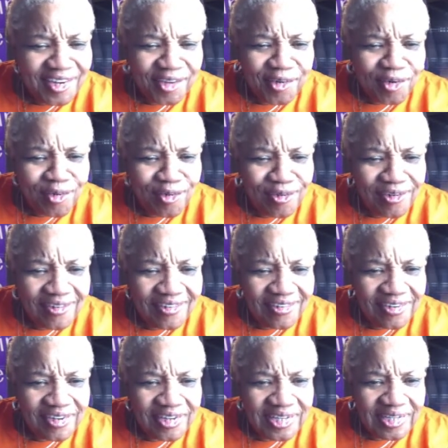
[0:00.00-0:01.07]
It was a sex
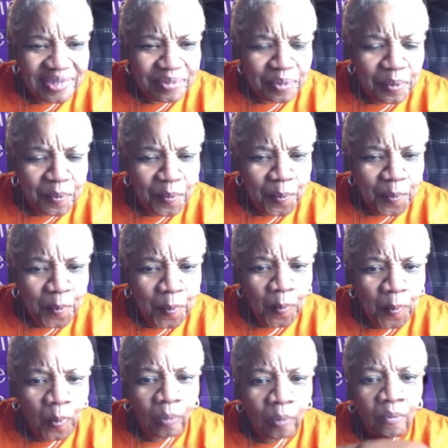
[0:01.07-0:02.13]
scandal while he was
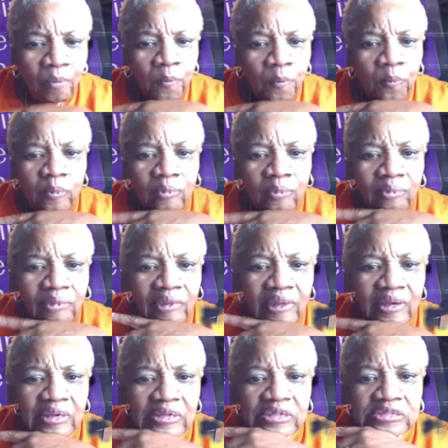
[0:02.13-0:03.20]
the
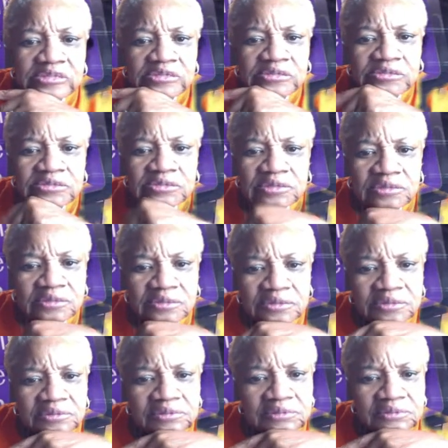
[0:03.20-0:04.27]
CEO of the board
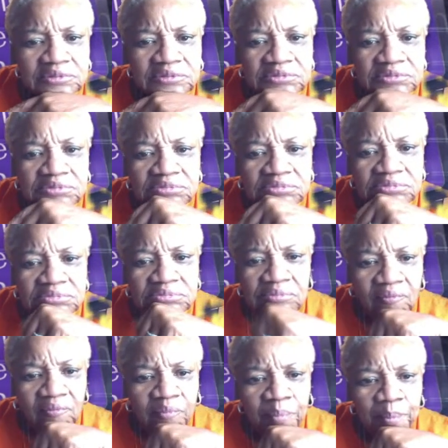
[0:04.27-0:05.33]
of election of the
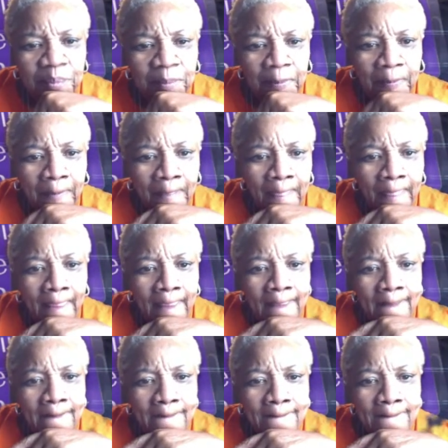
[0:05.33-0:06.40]
school board.
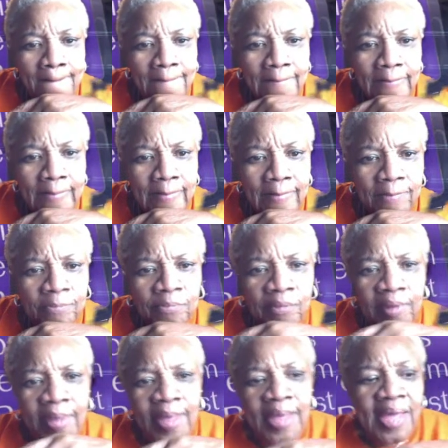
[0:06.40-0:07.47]
Yeah.
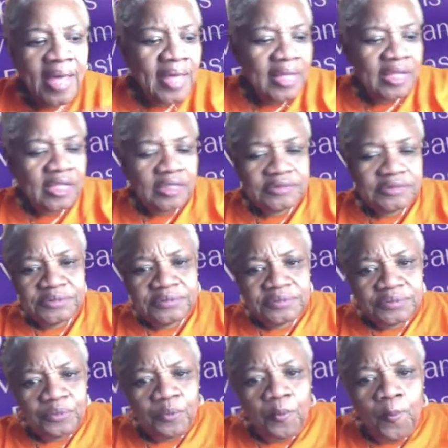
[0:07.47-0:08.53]
So,
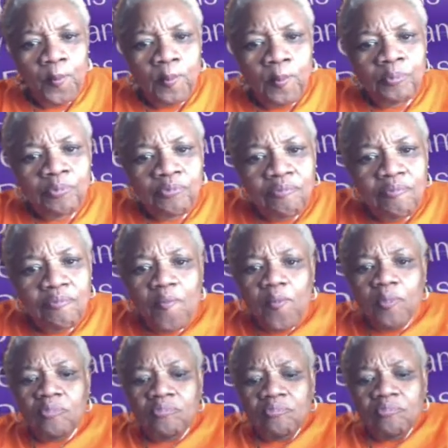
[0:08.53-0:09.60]
and how
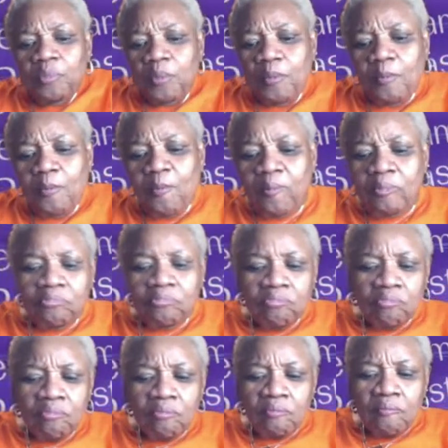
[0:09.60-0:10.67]
tragically
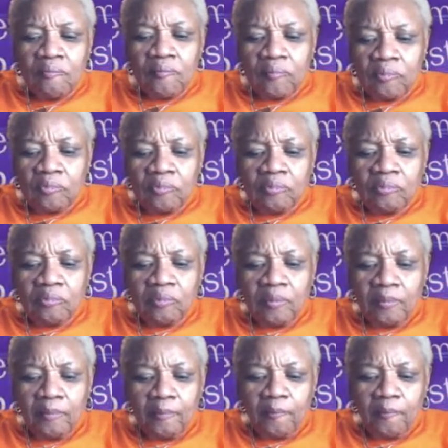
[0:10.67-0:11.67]
that whole case